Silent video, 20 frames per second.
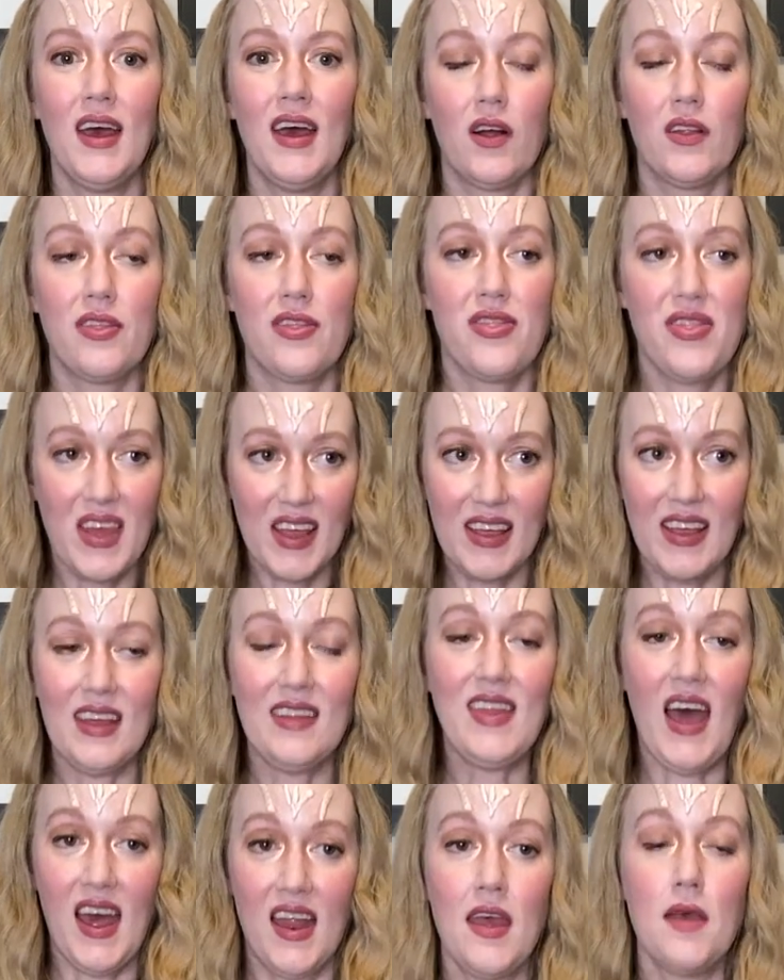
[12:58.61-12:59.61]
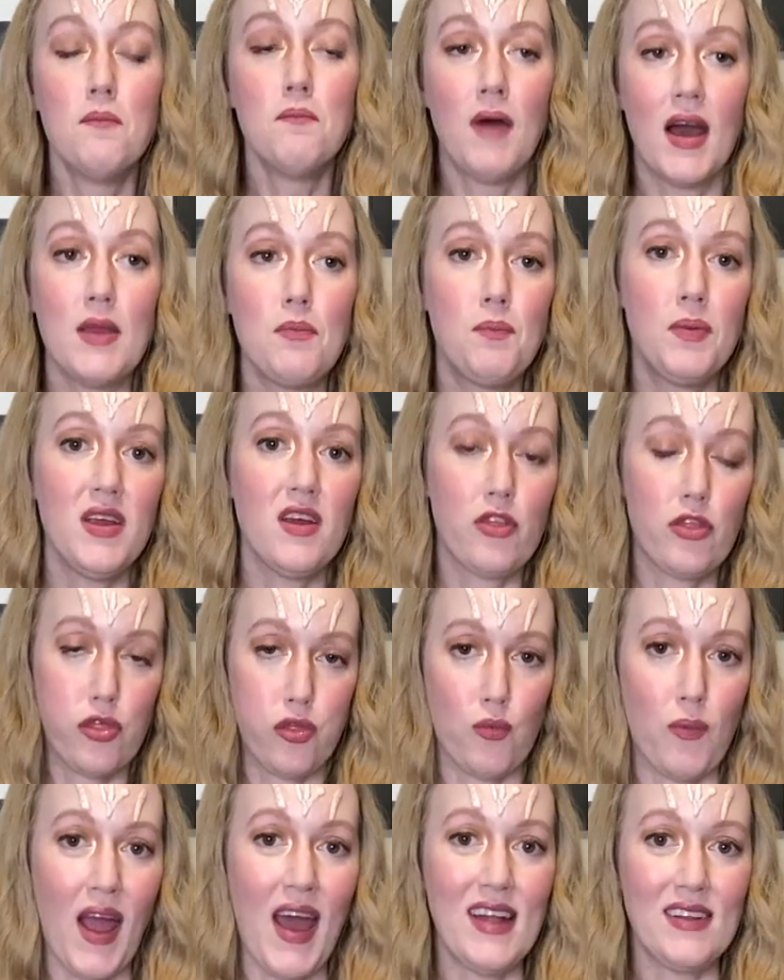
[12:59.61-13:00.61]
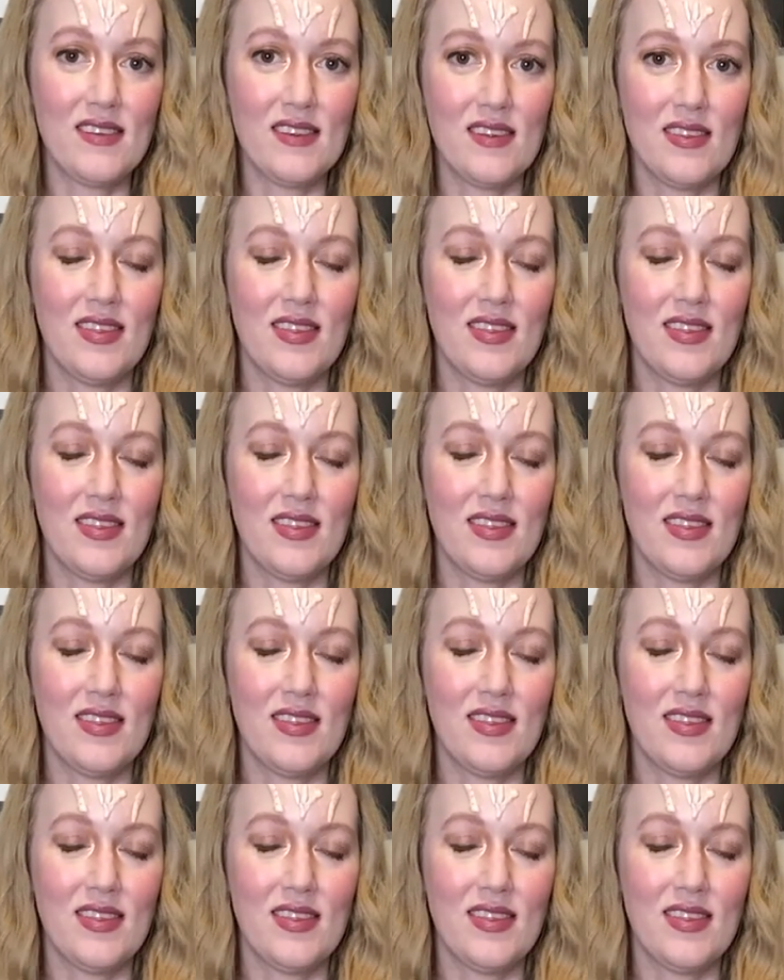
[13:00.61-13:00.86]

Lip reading: thinking that it might be a threat